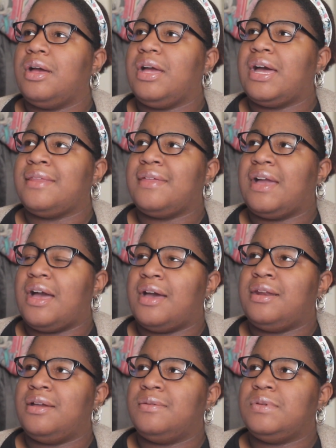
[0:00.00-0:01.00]

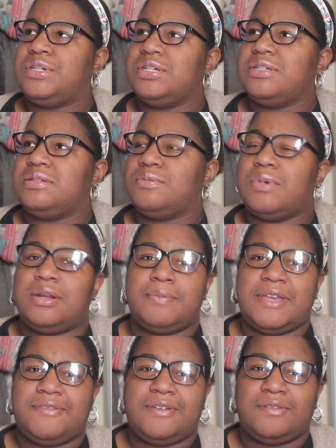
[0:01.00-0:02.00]
Gothicana, which is one of
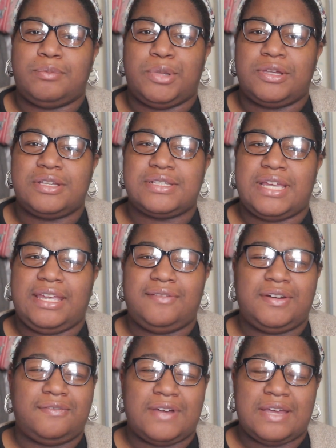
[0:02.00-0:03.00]
my favorite books. I gave
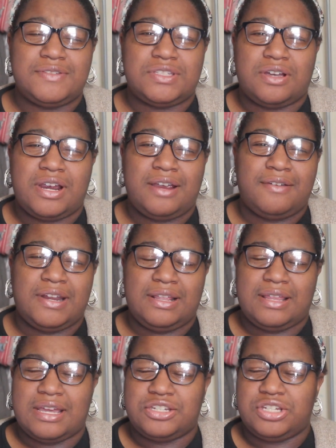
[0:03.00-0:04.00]
it a 5-star. I read
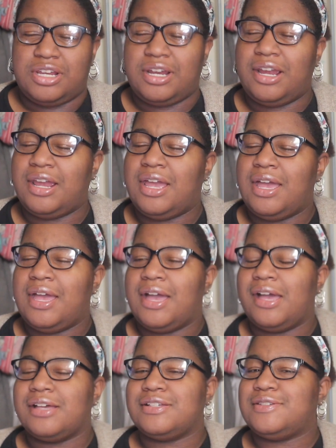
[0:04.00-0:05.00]
it last year.
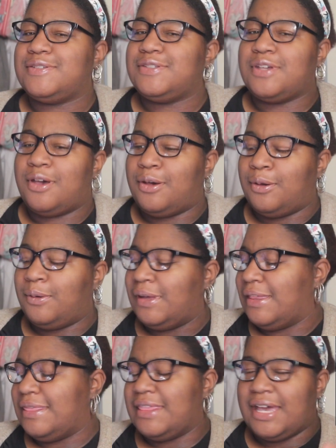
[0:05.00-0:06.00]
So
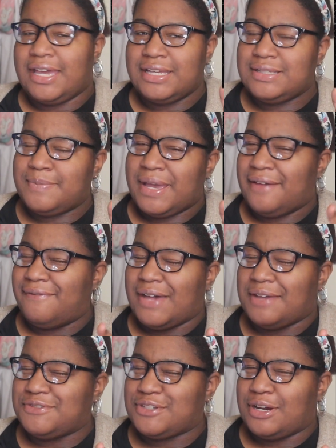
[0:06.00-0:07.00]
that is my
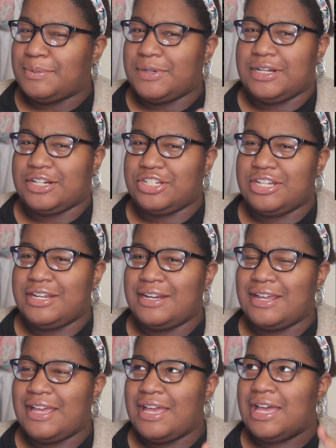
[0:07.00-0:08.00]
5-star
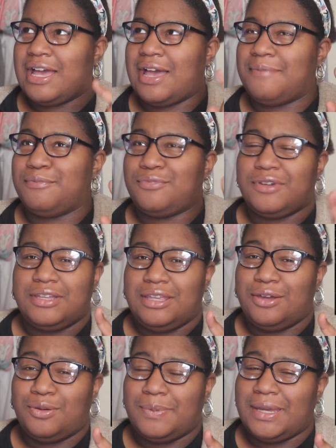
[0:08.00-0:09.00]
prediction. I'm
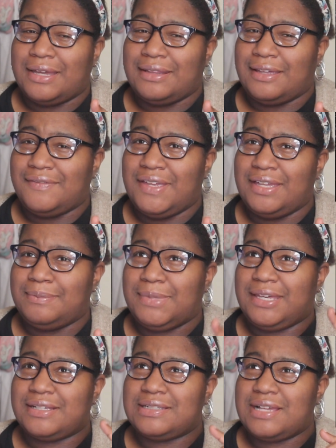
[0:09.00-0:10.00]
really hoping I love it
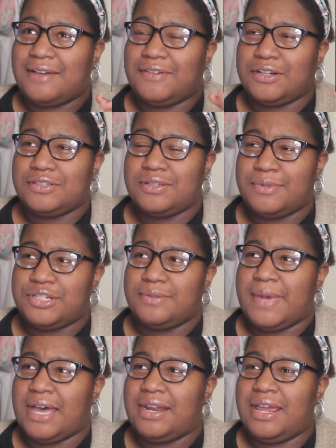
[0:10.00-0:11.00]
because I've heard so much
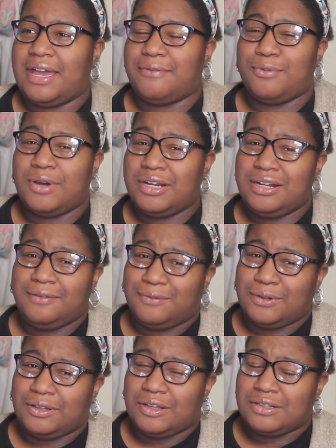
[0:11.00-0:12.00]
about it. I've wanted it
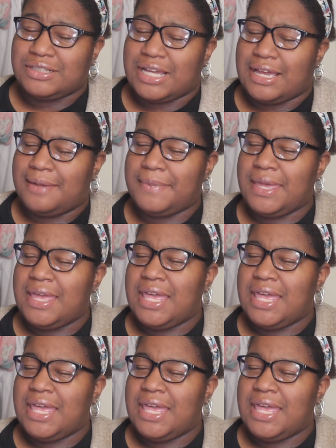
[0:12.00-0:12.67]
for a long time